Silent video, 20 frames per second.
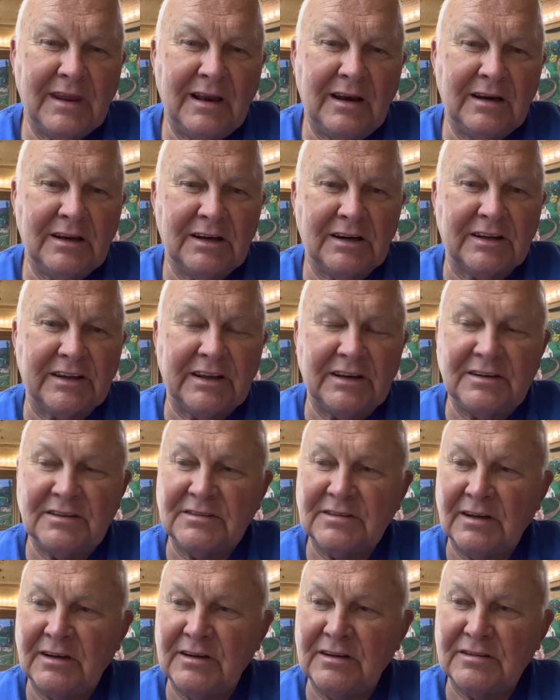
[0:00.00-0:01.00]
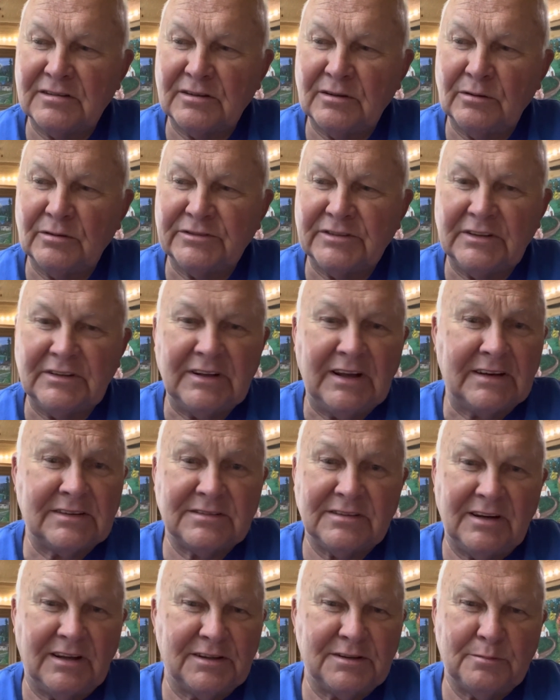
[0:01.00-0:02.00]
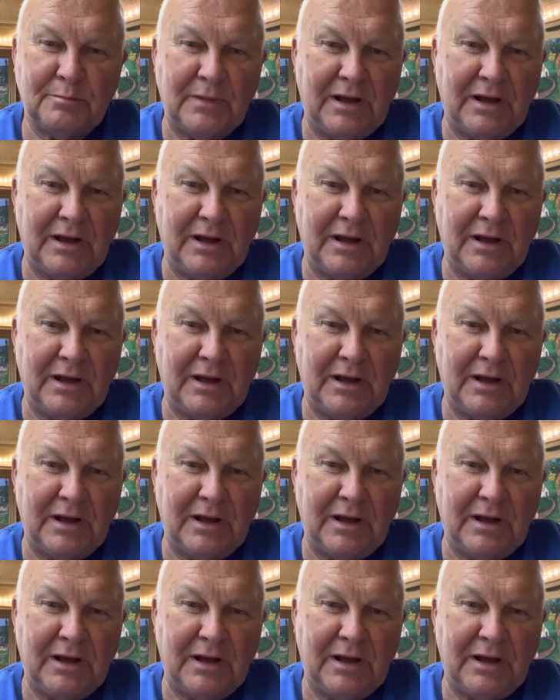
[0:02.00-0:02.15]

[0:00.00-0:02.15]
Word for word: Little kid in Sunday school said, "That's nothing."